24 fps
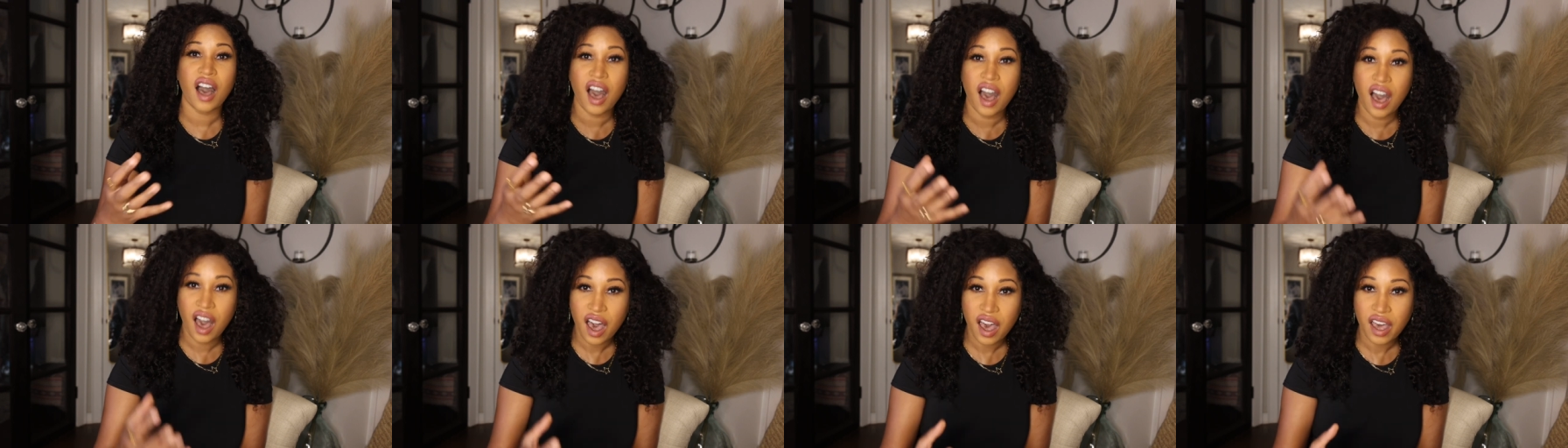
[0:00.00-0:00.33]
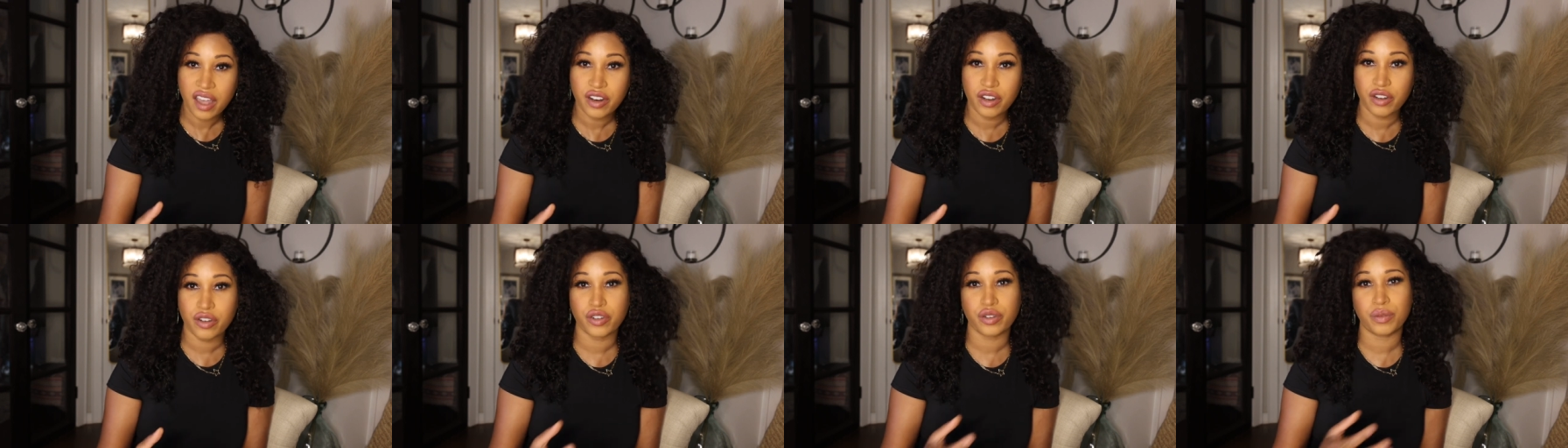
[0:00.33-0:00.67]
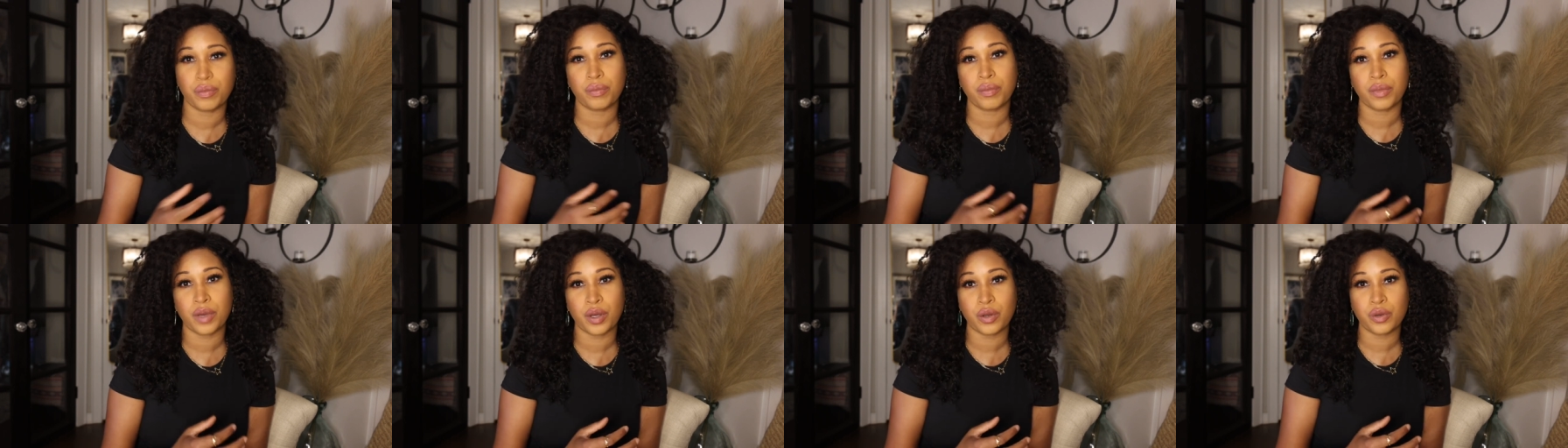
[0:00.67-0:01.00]

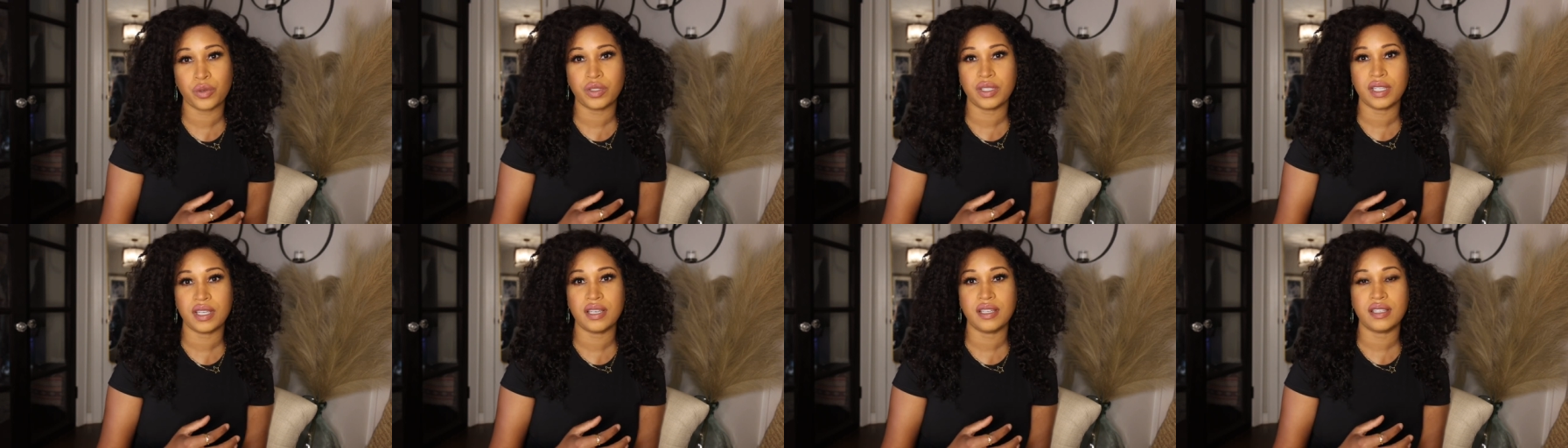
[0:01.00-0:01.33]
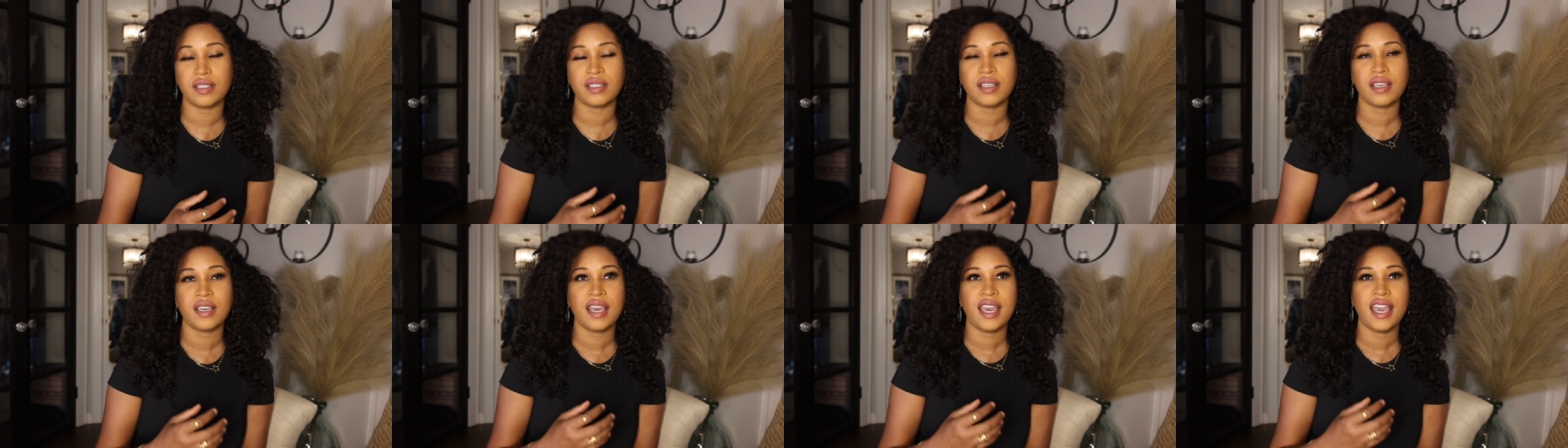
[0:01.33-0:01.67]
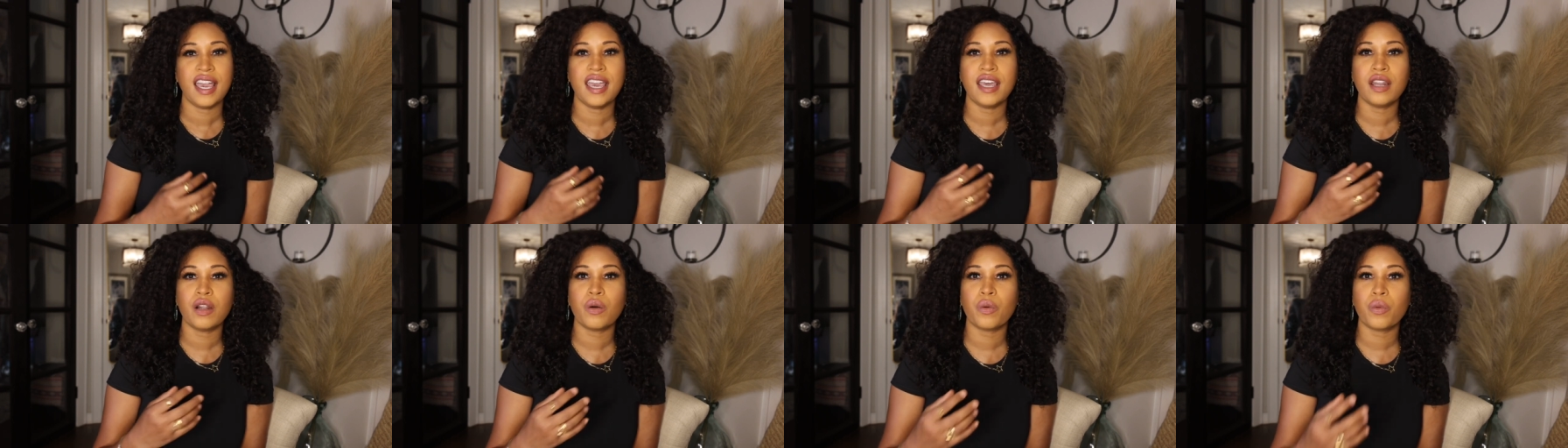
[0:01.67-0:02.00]
honored Moses
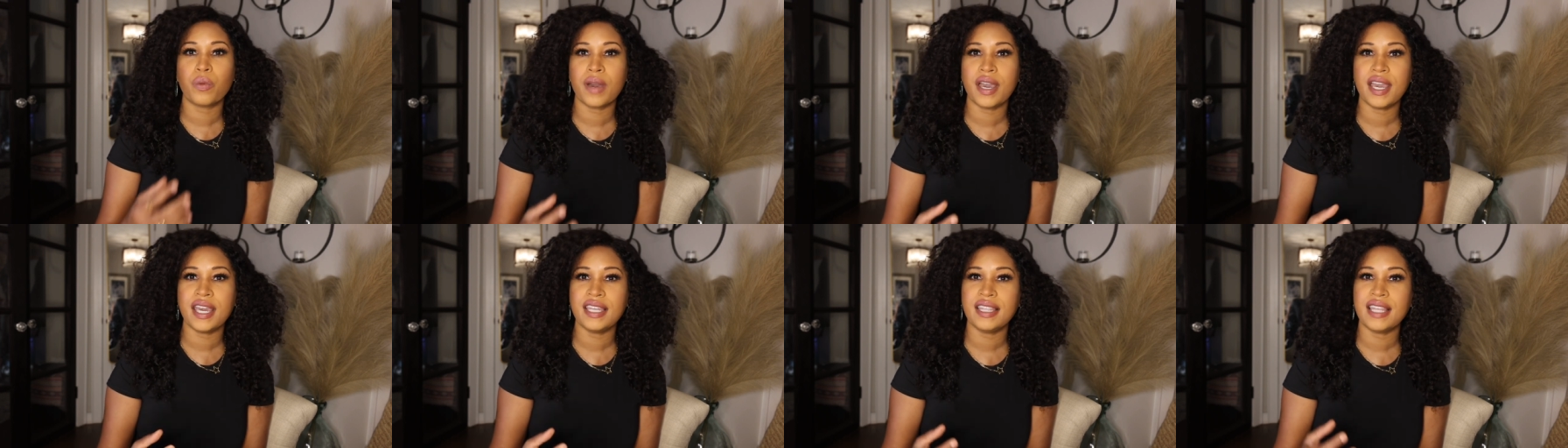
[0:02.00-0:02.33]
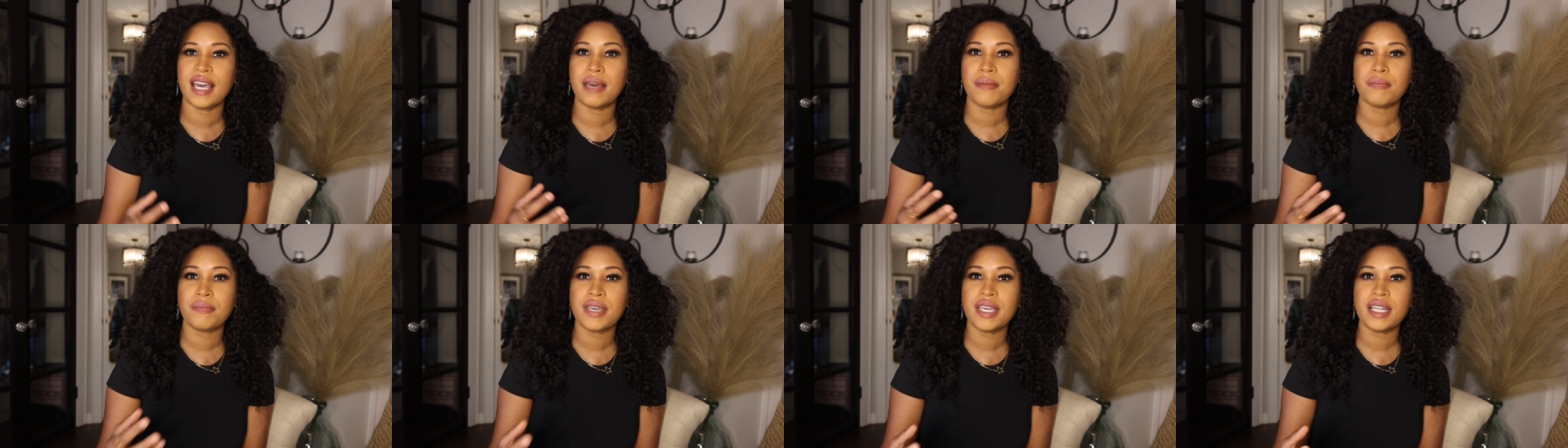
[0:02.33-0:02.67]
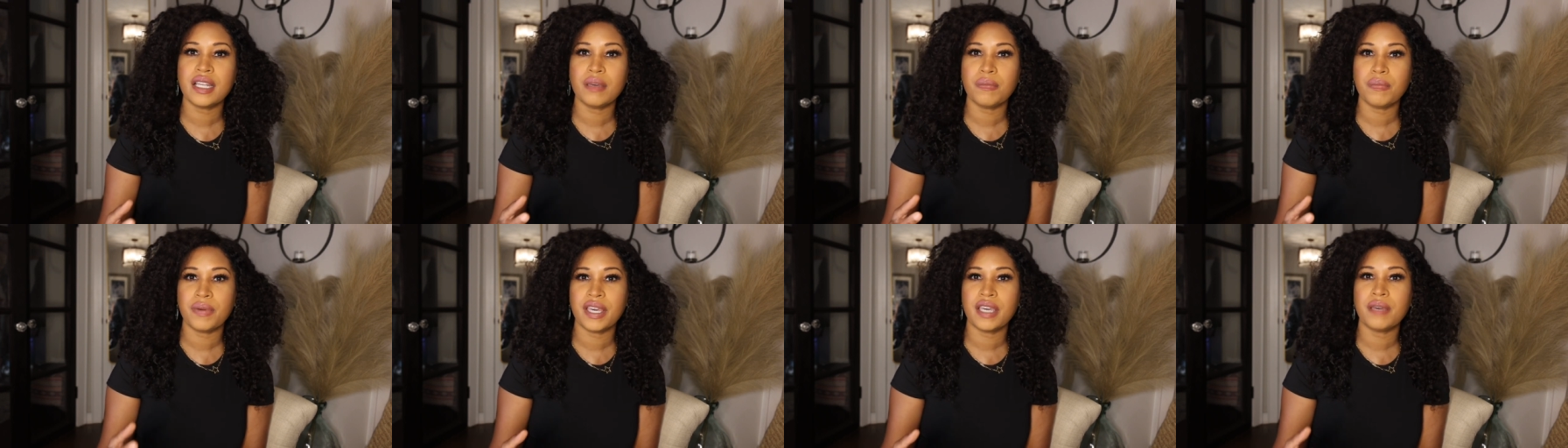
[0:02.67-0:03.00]
in a way that
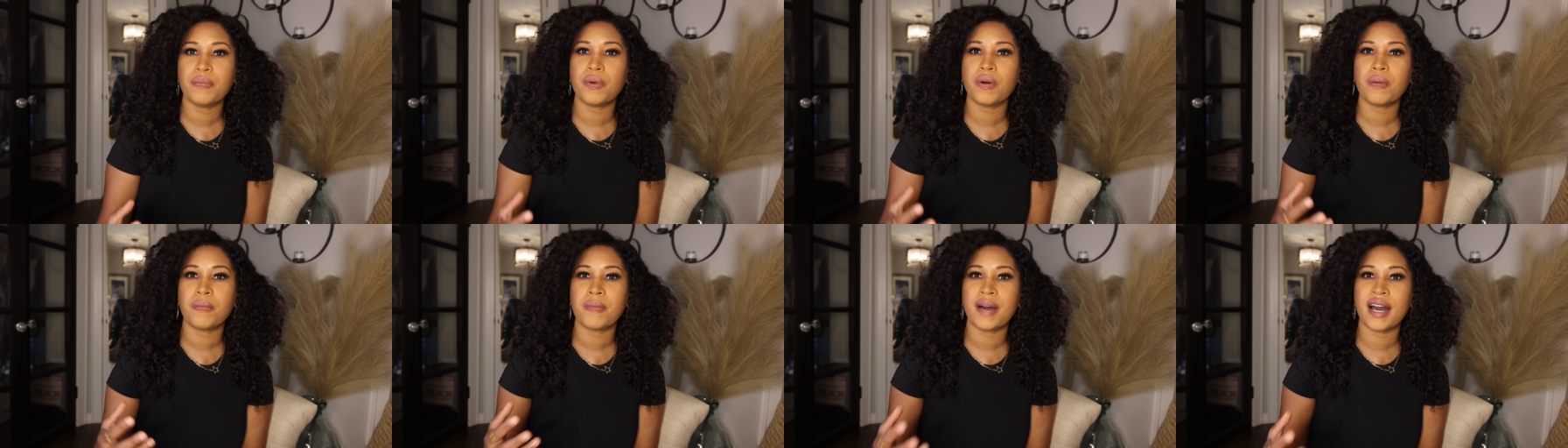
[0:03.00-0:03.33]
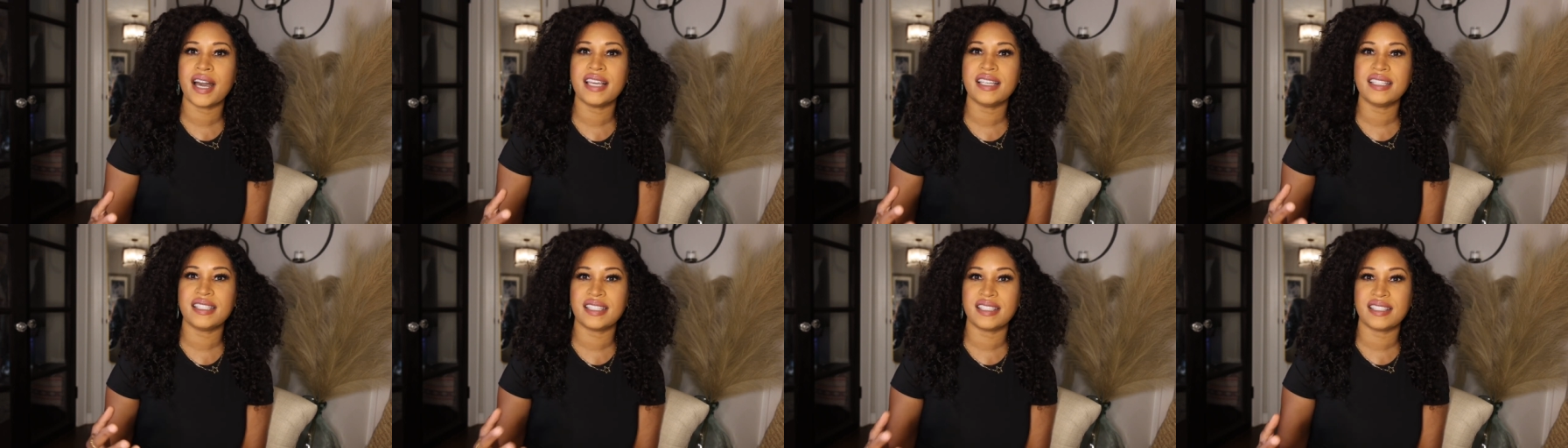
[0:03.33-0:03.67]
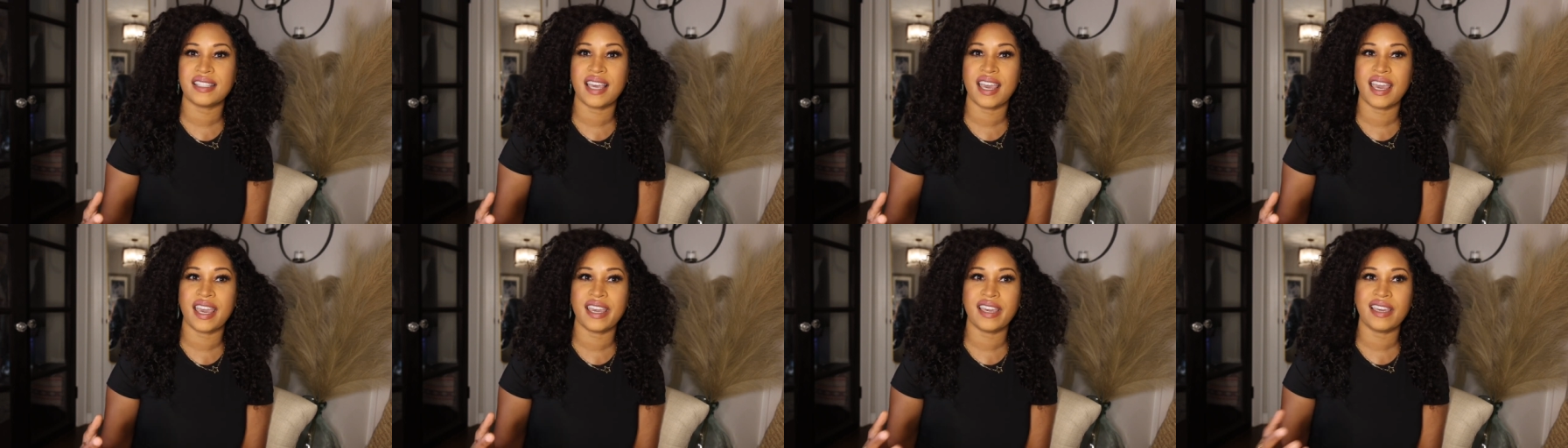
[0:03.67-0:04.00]
many people might
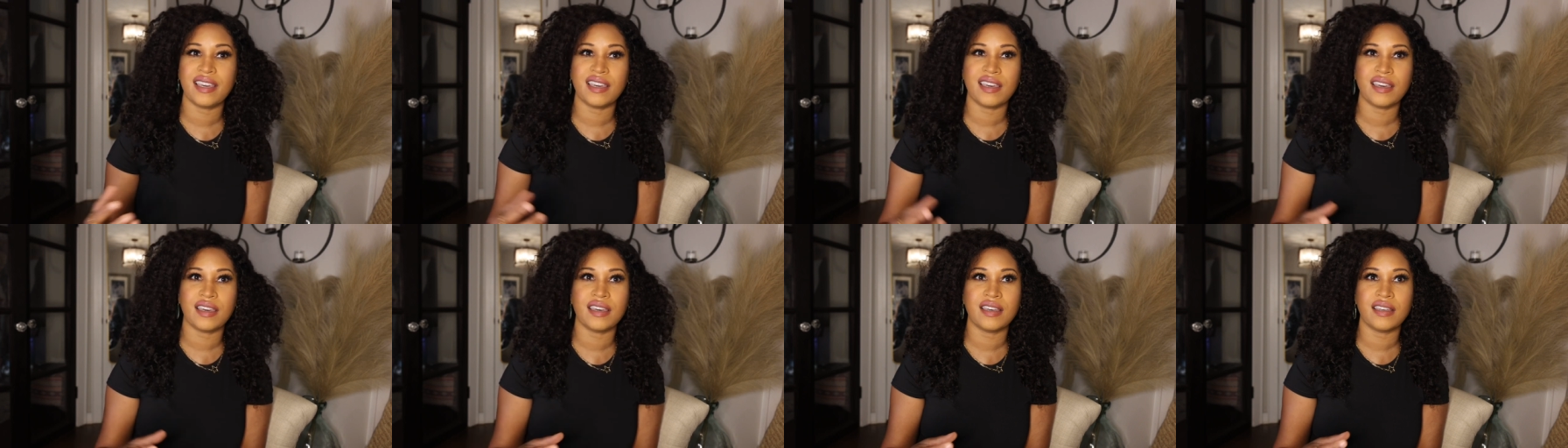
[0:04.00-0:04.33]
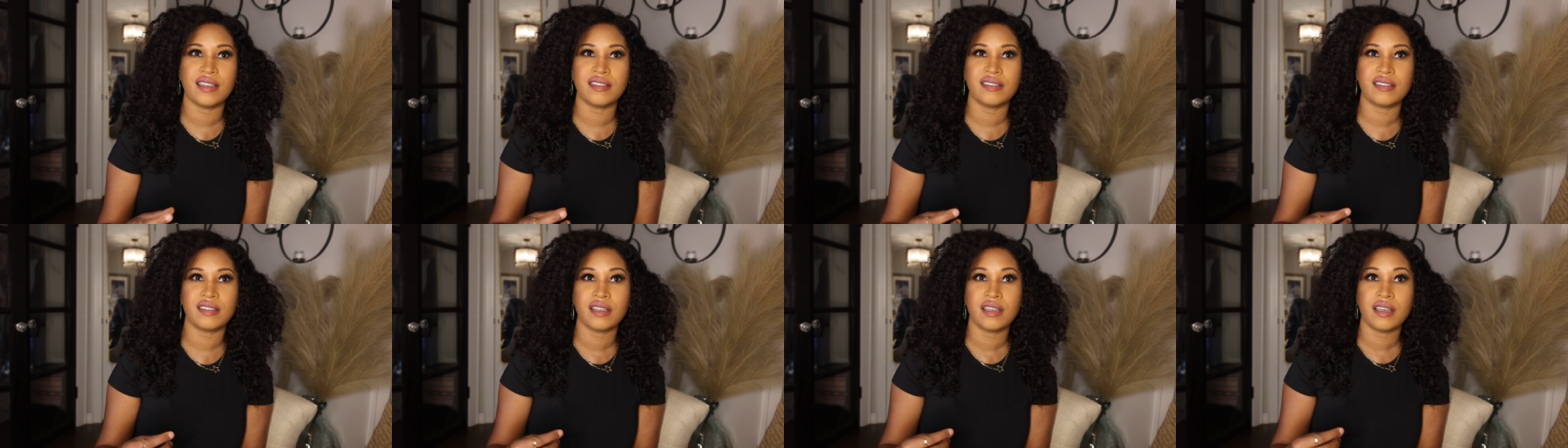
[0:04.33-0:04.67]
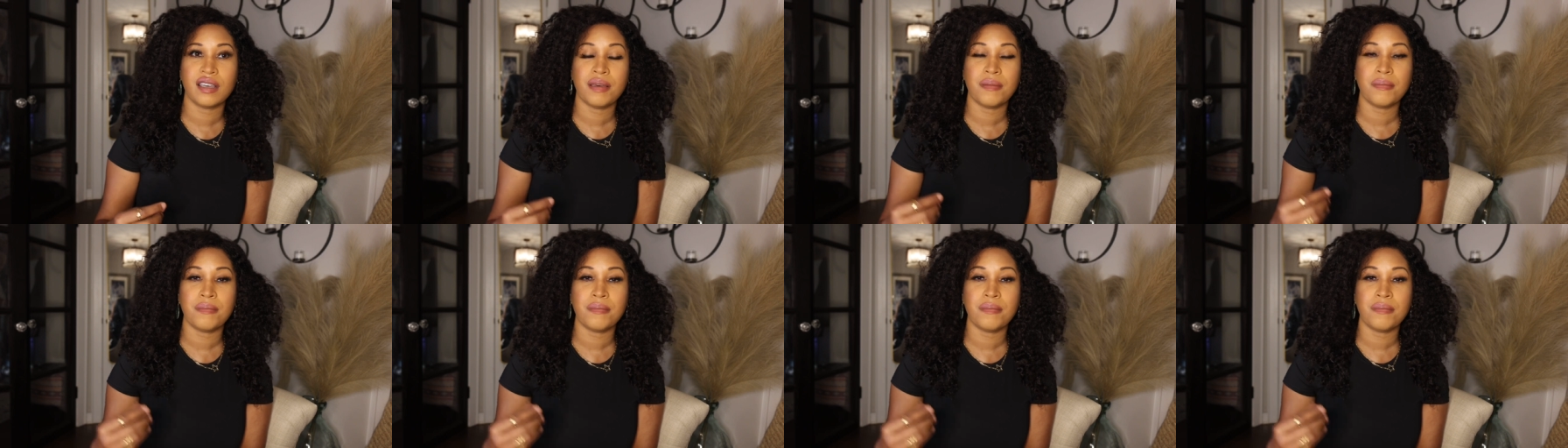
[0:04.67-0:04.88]
say is